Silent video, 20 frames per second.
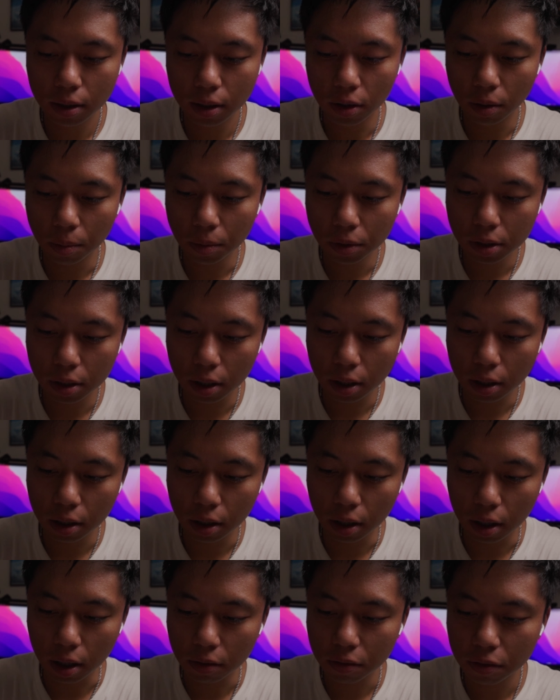It almost got cut
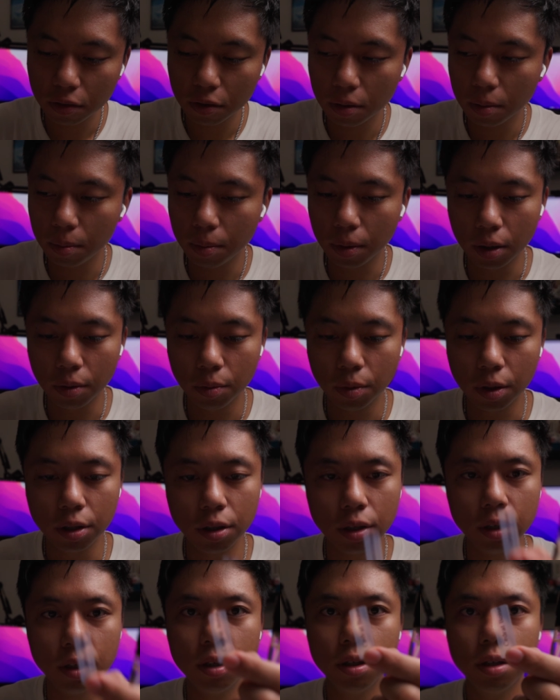off, but we're
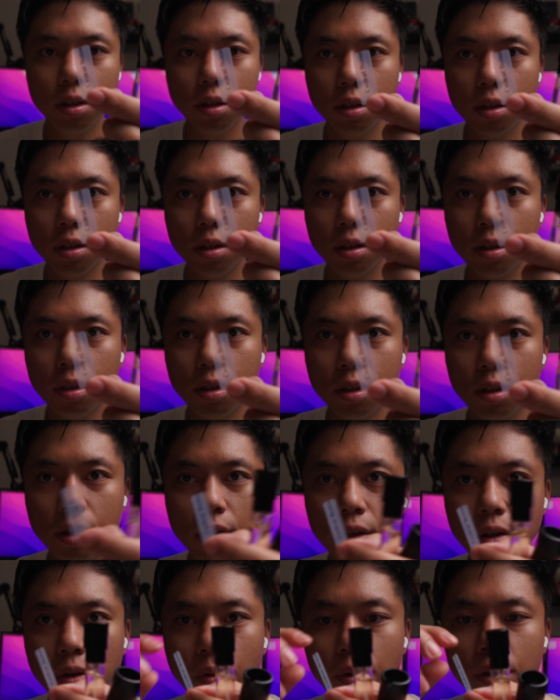good.
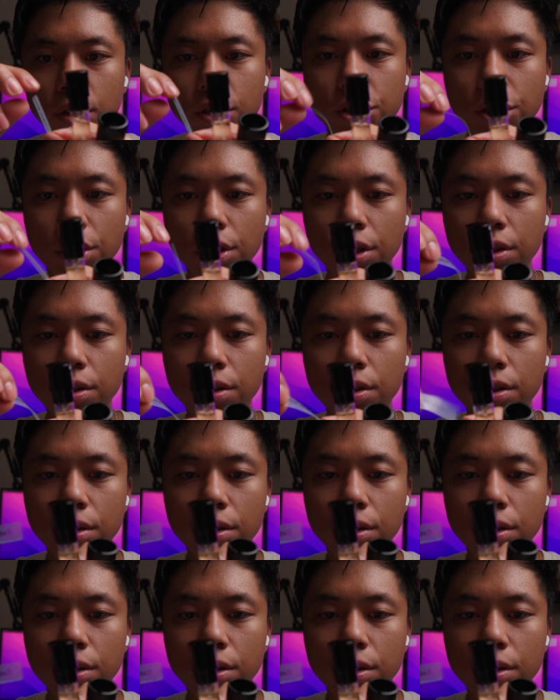We're chilling.